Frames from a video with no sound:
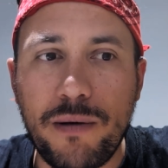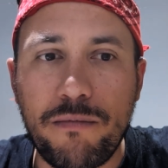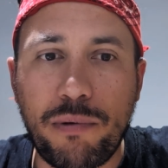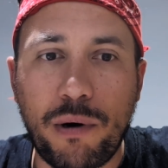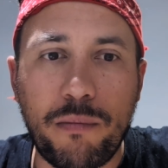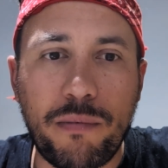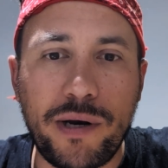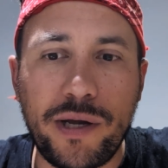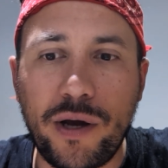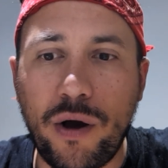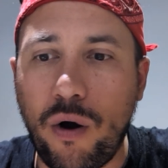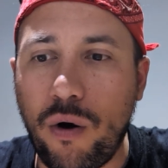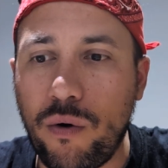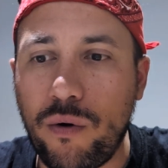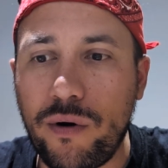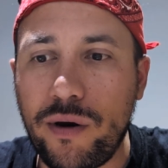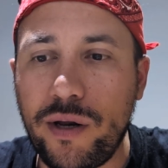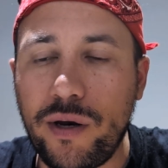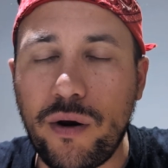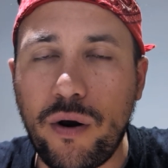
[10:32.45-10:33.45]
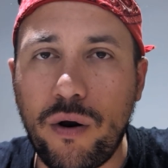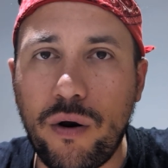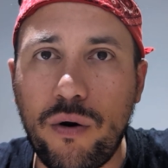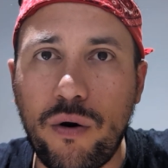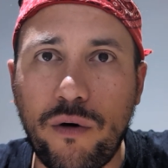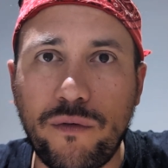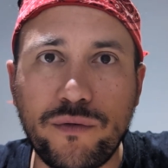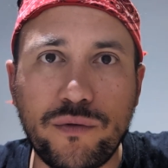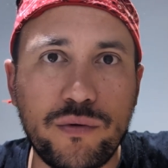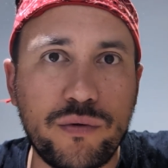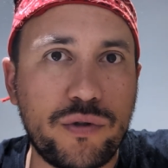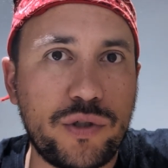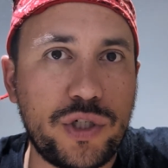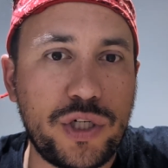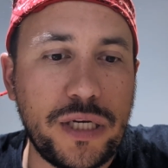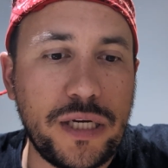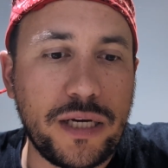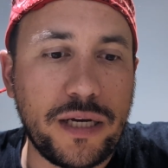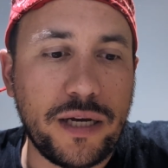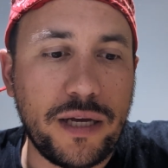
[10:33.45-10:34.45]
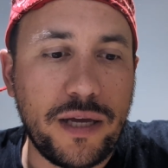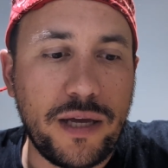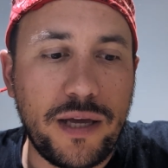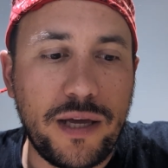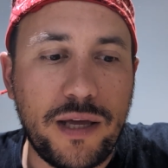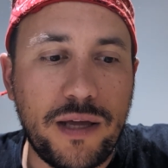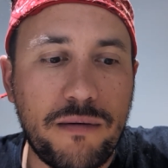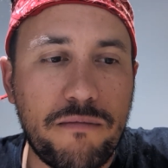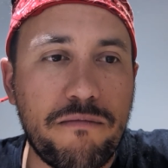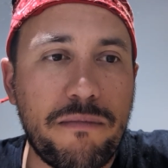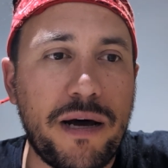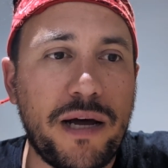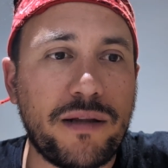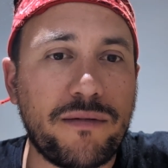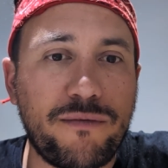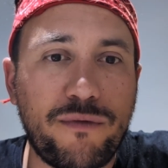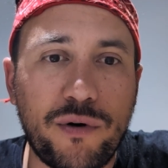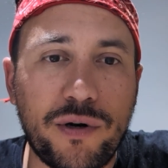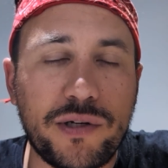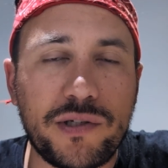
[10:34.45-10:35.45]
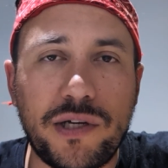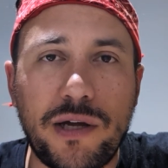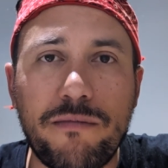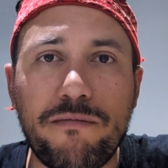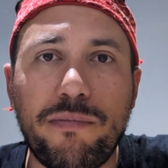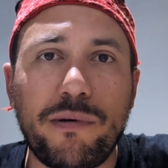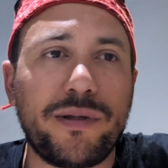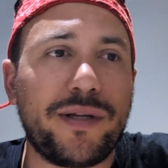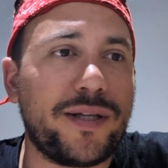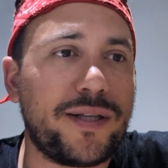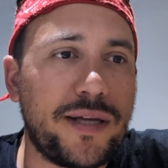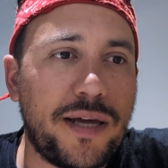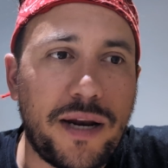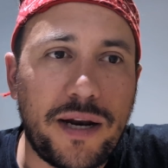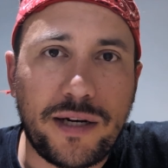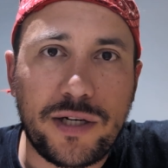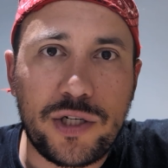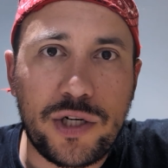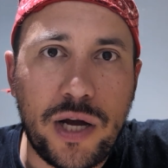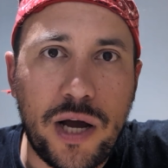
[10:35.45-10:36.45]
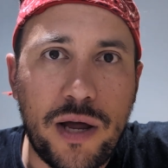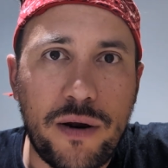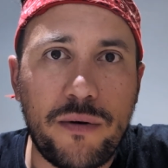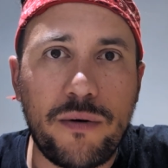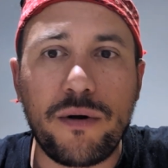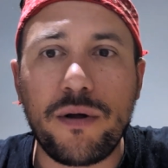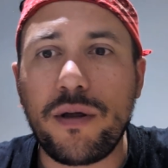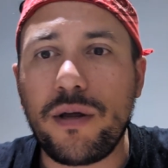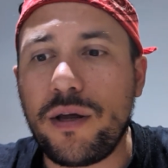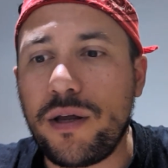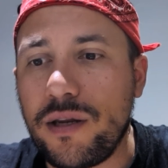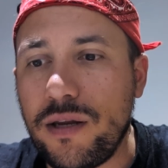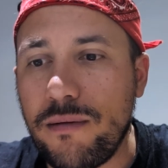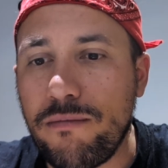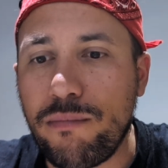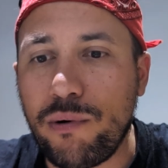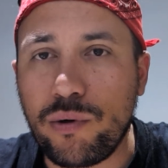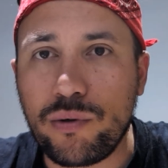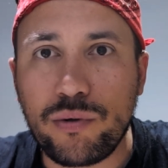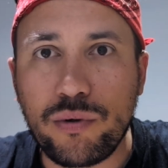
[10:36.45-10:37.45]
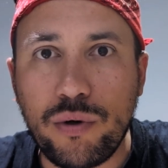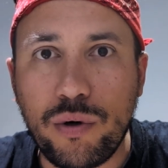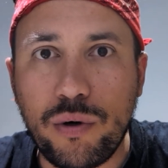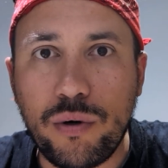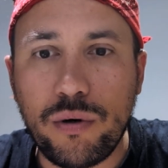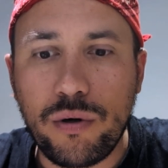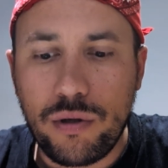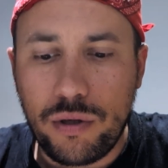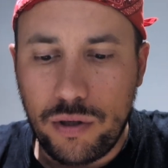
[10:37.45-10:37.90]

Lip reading: Probably only Loftus Cheek, but for example, the Terracciano, the Bondo,